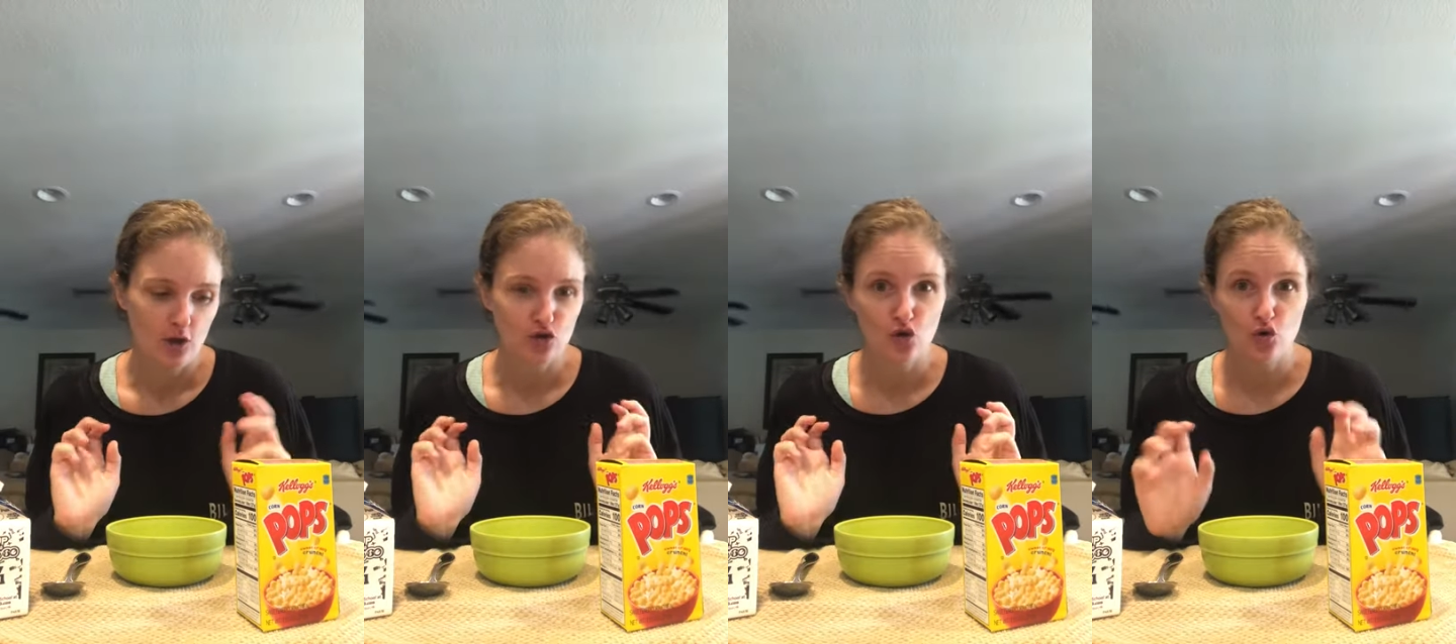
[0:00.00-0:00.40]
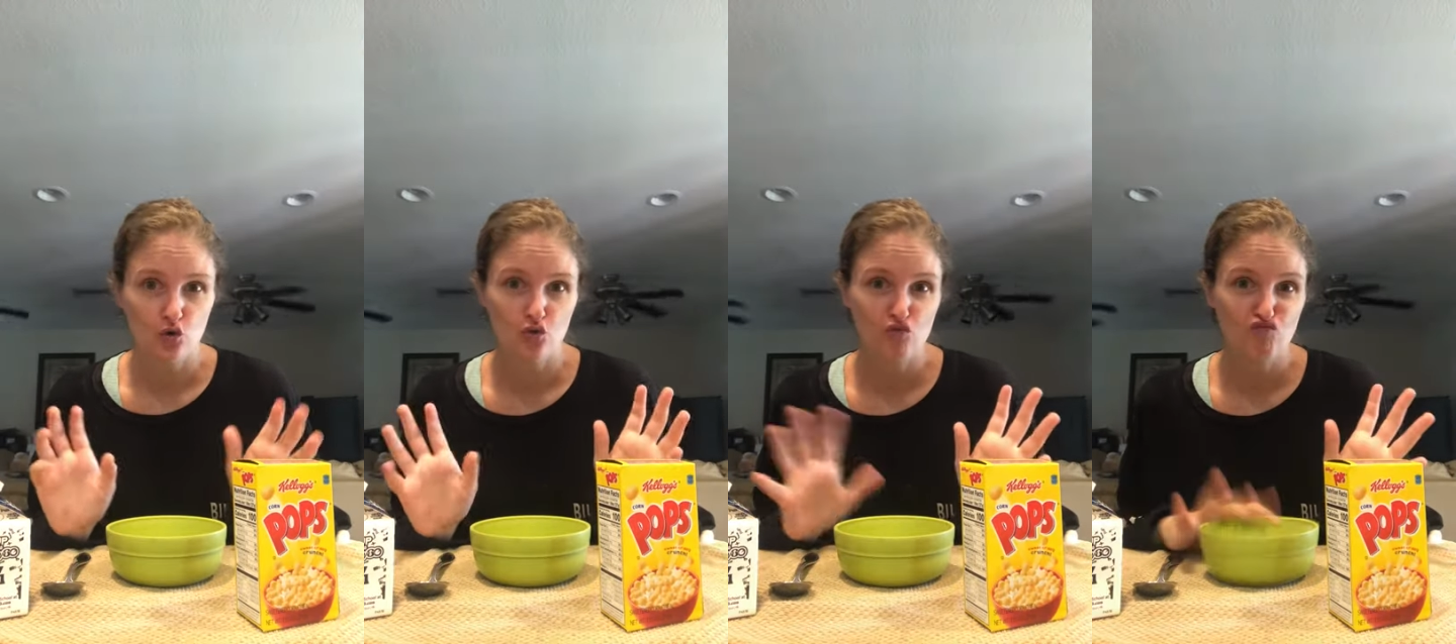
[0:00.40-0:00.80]

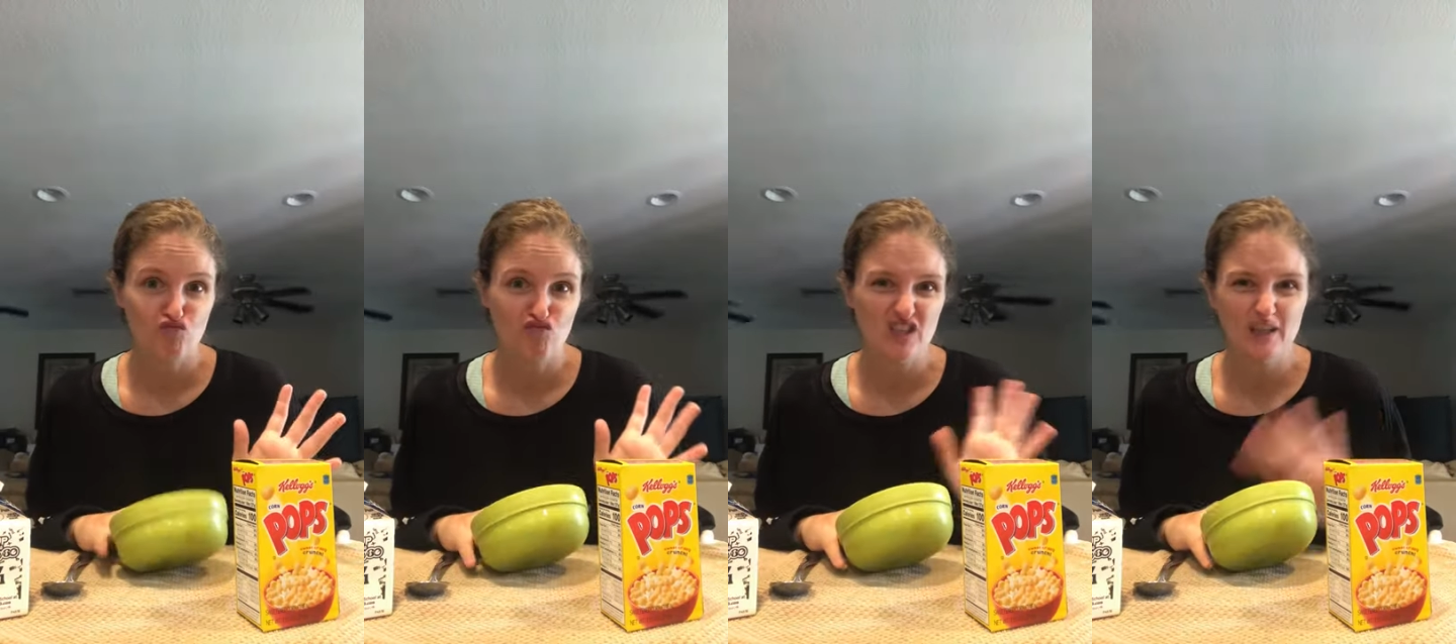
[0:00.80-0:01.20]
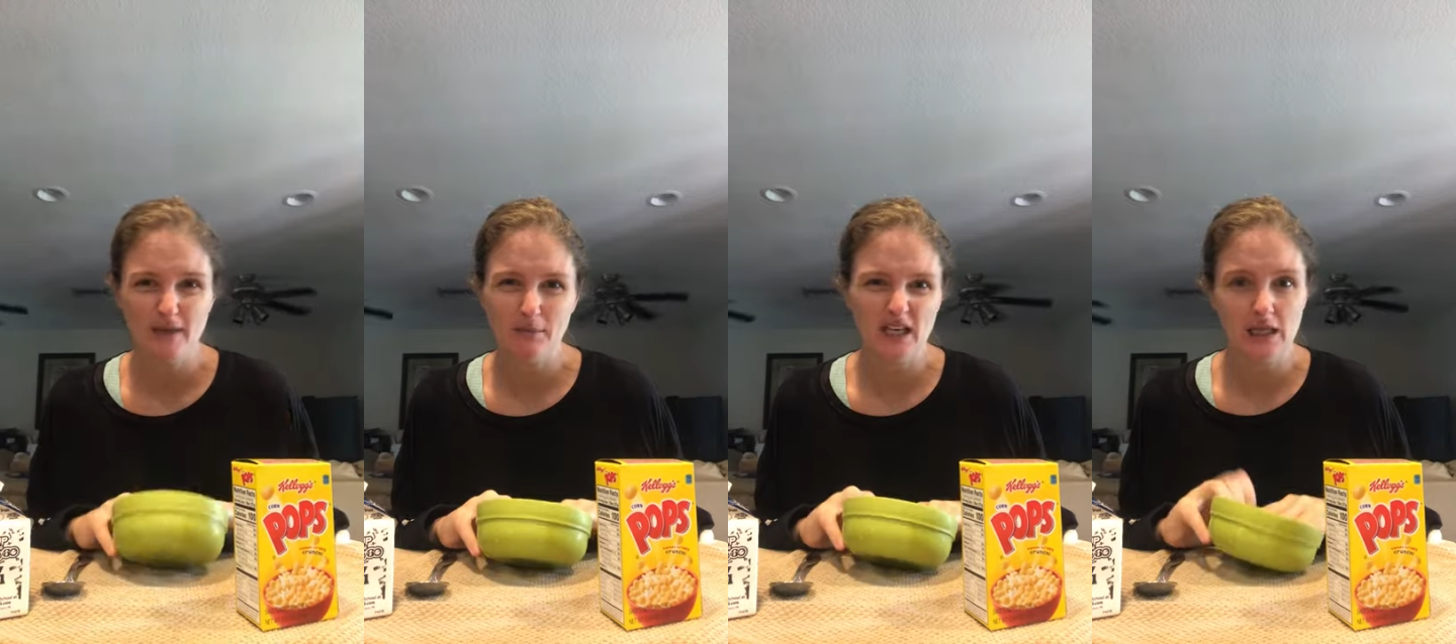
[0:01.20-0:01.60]
So this
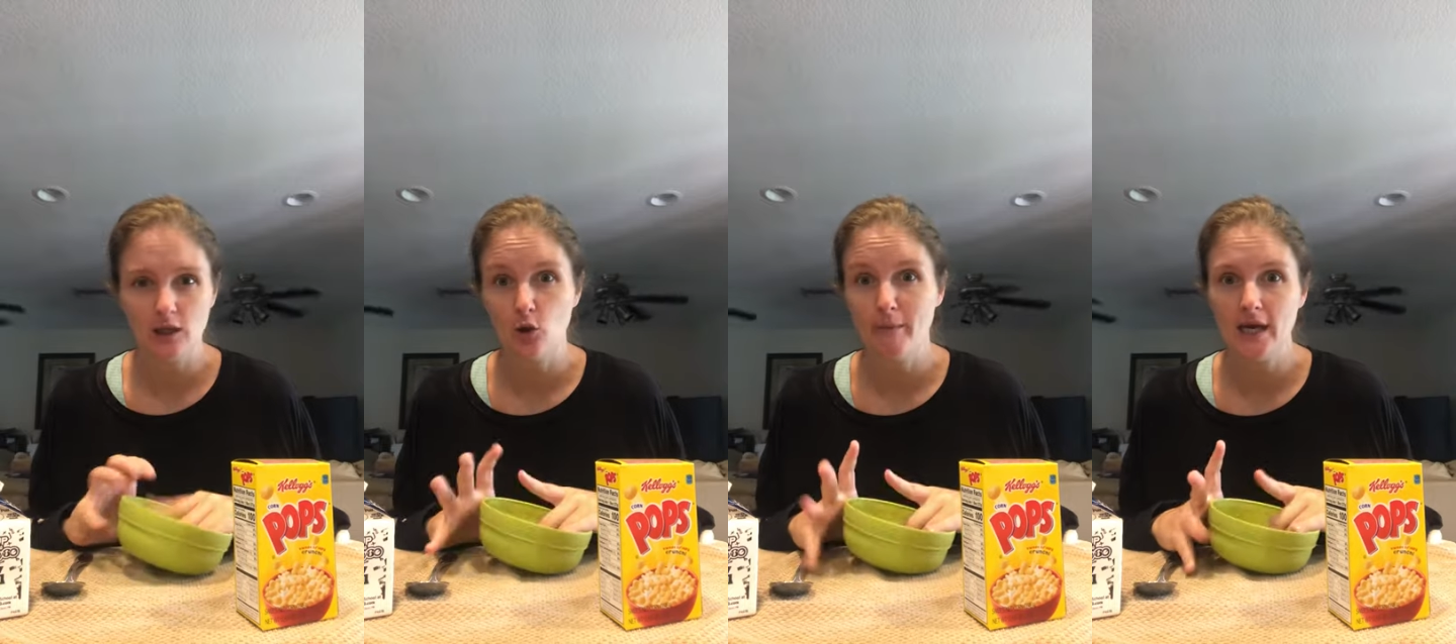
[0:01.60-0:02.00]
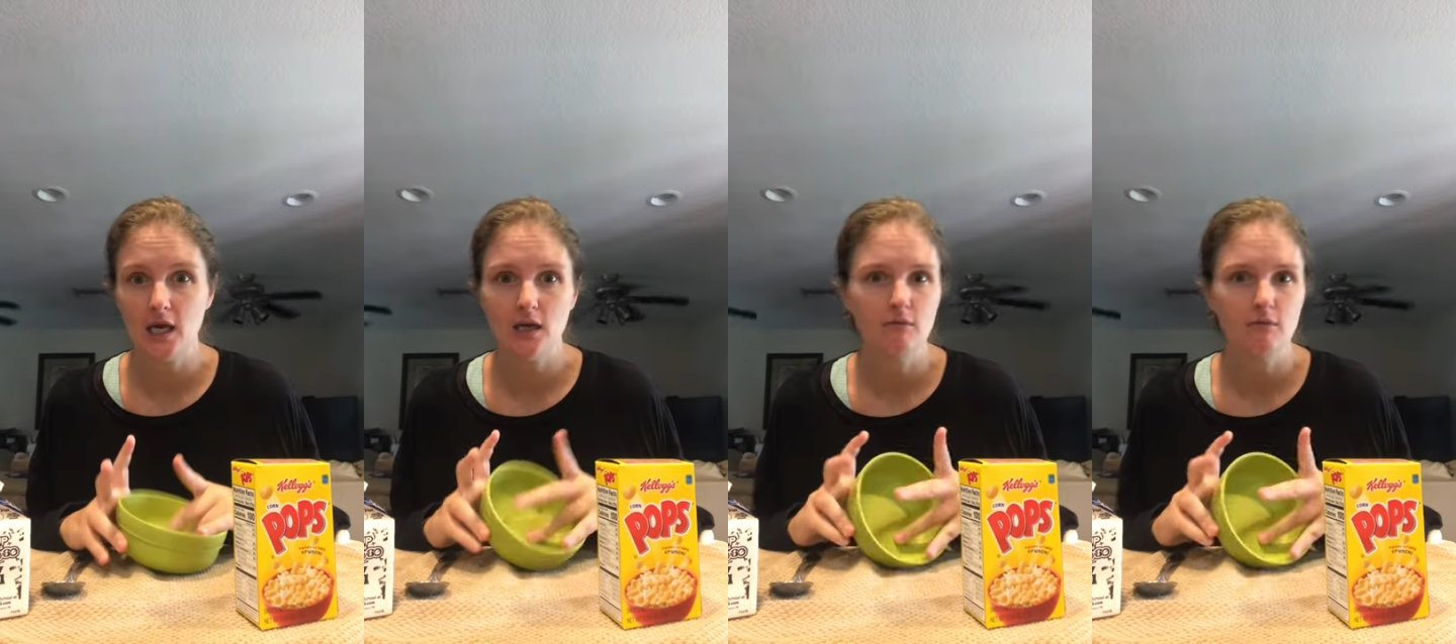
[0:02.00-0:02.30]
might be a little bit